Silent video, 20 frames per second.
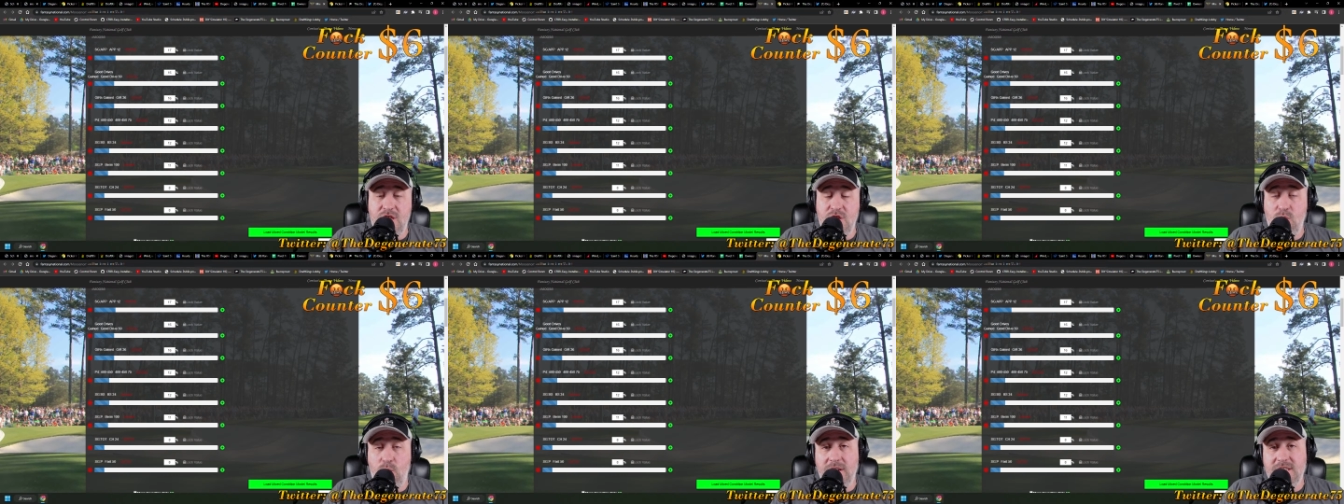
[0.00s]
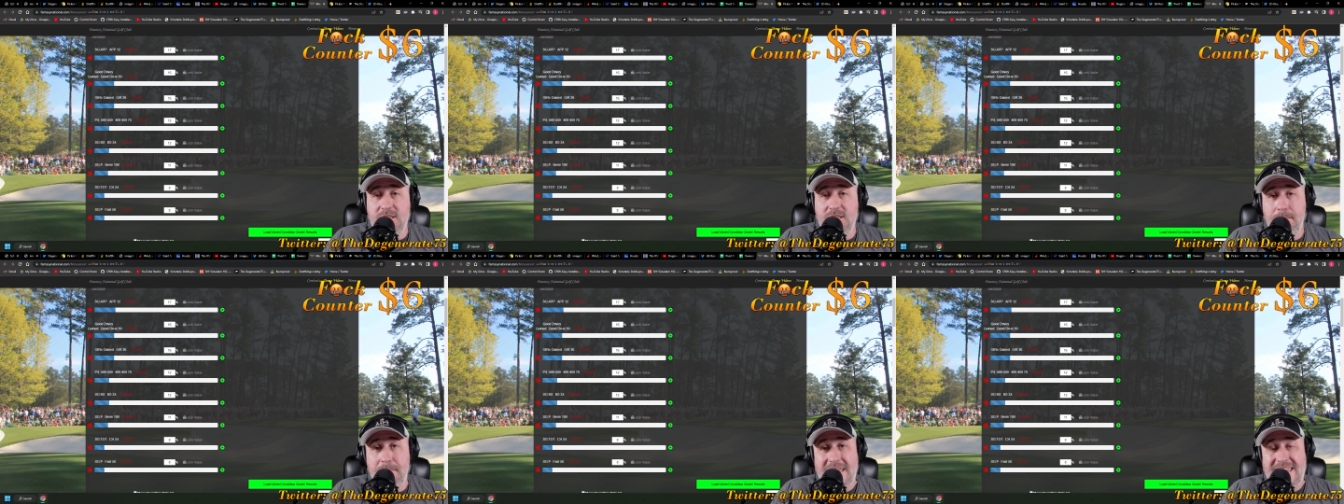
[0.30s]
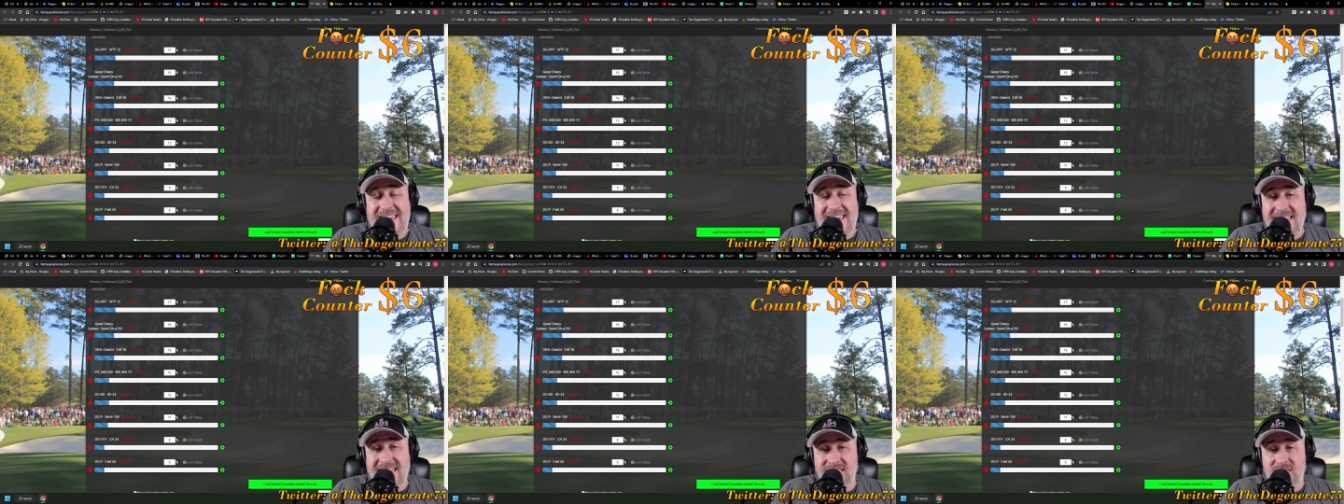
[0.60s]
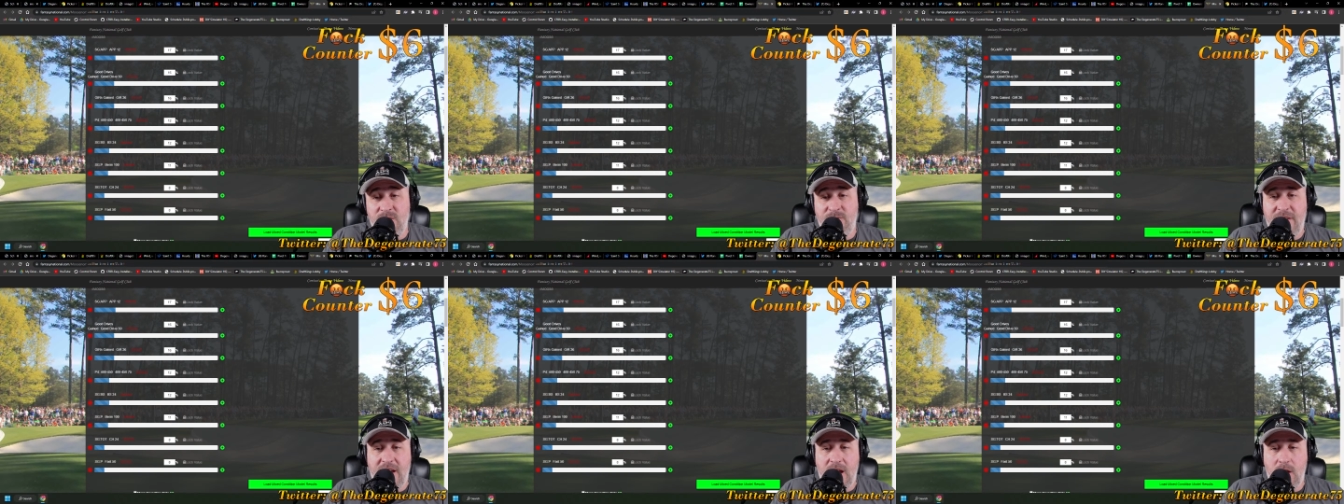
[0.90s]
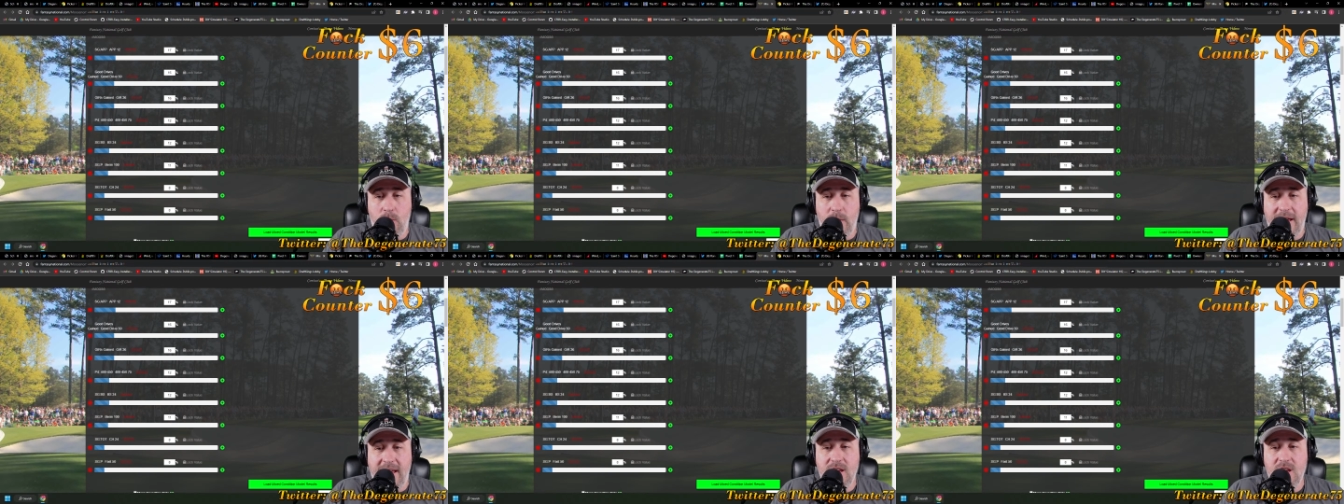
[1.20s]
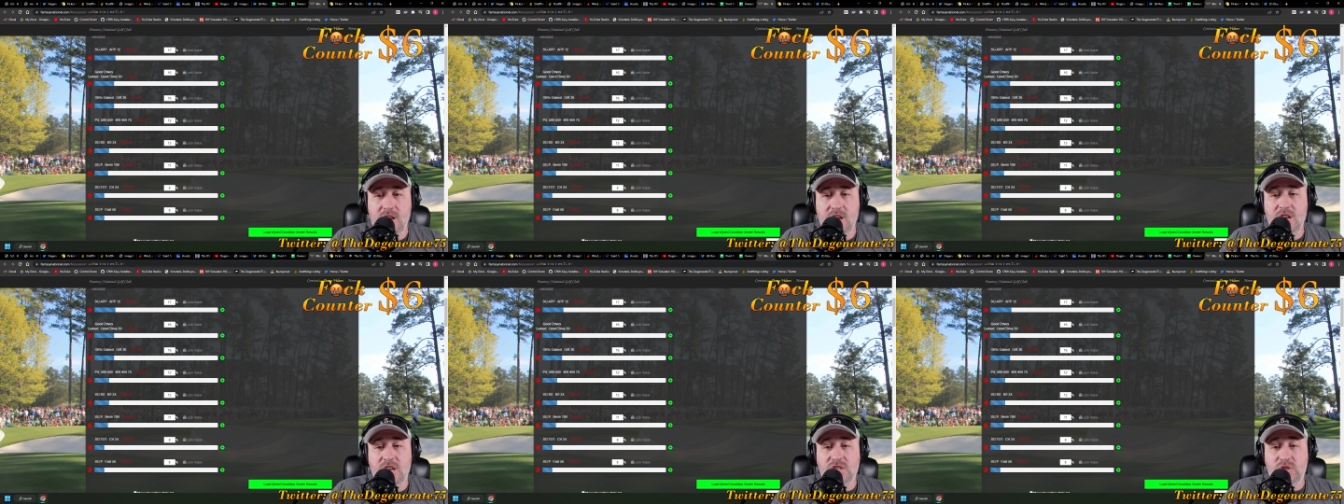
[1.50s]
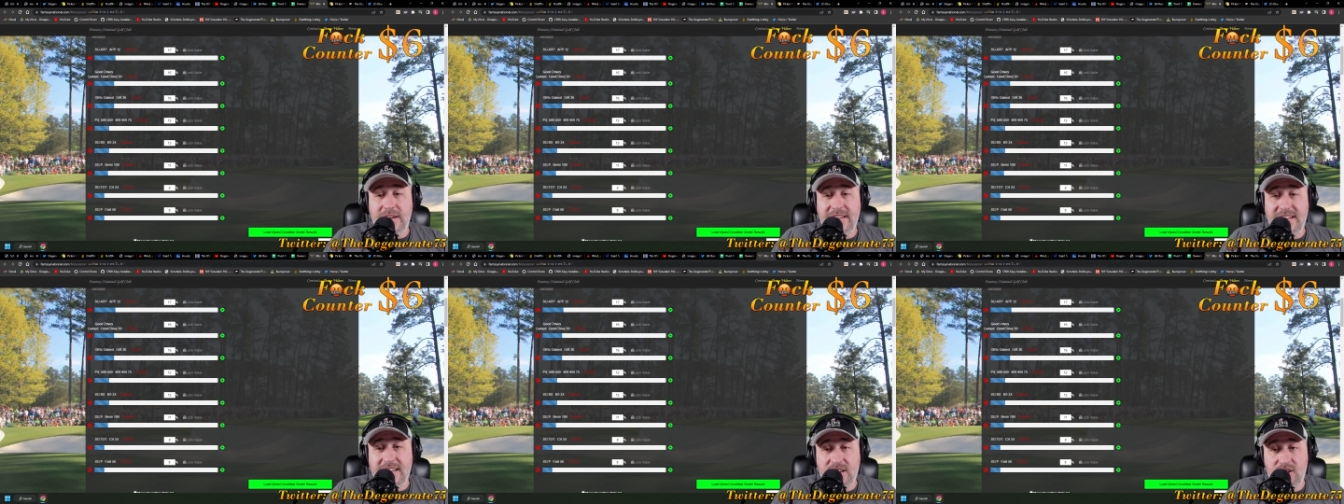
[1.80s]
You want to be in the fairway,
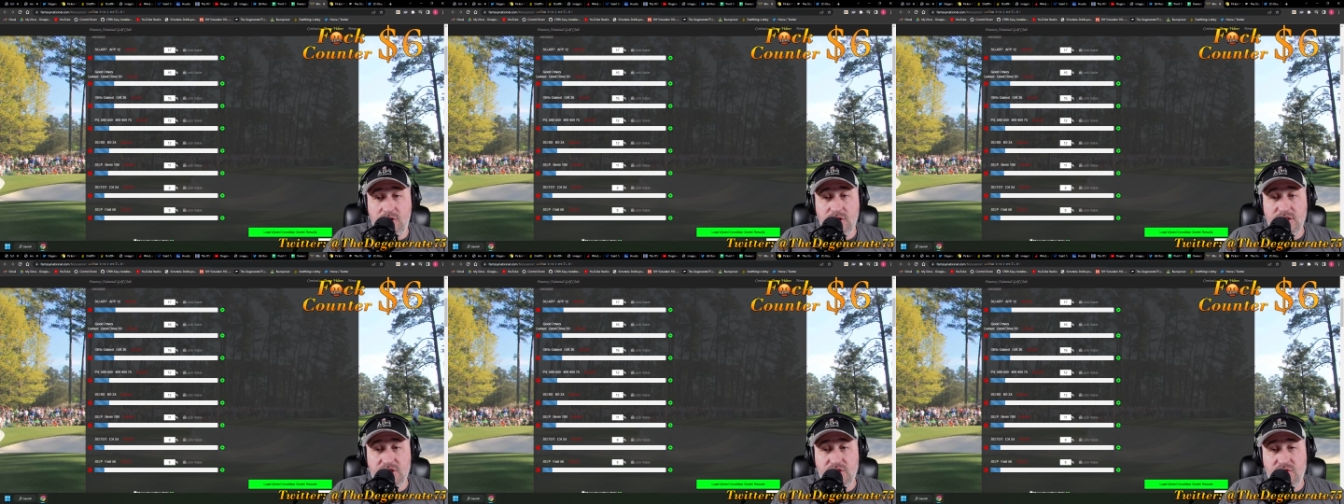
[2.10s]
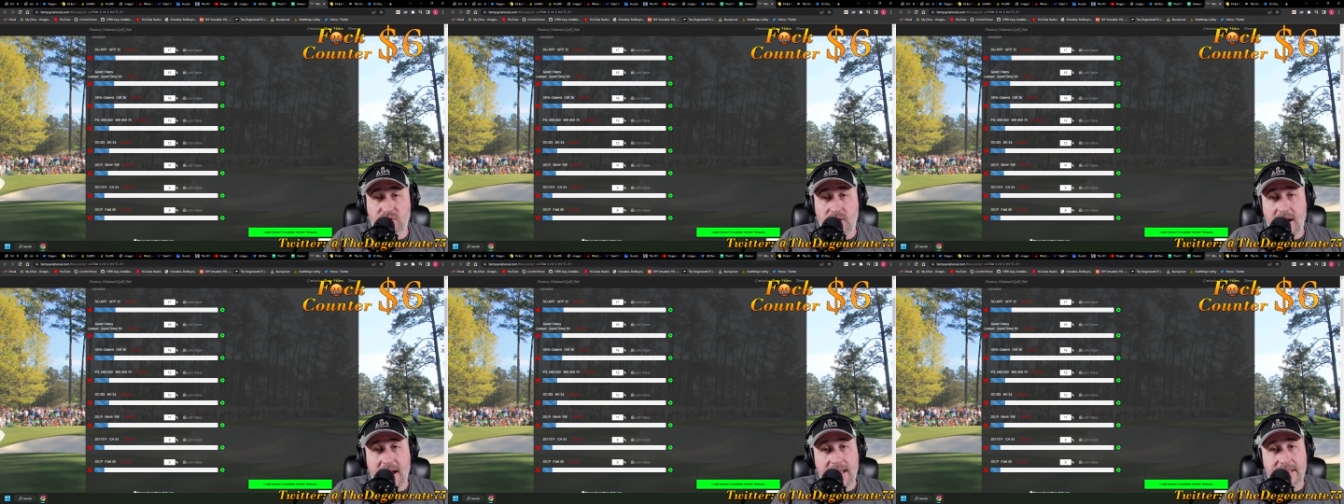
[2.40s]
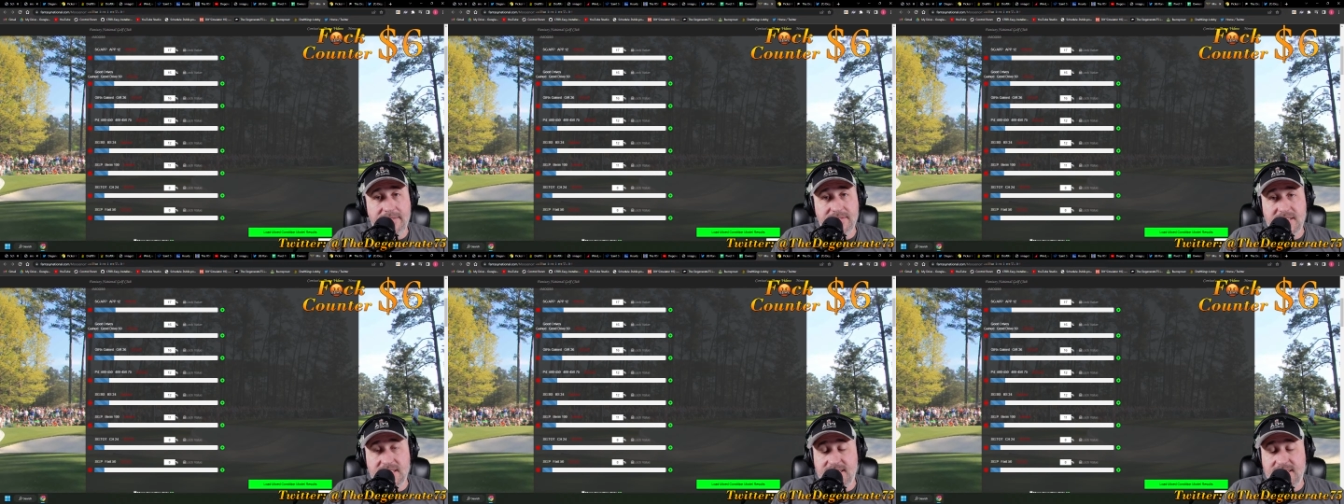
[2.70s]
so I did good drives.